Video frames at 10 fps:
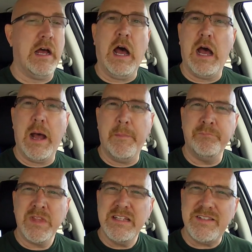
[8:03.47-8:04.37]
uh,
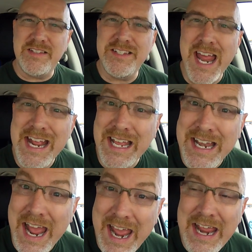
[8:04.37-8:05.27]
steak and
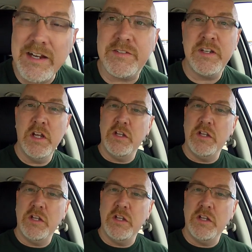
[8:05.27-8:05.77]
eggs.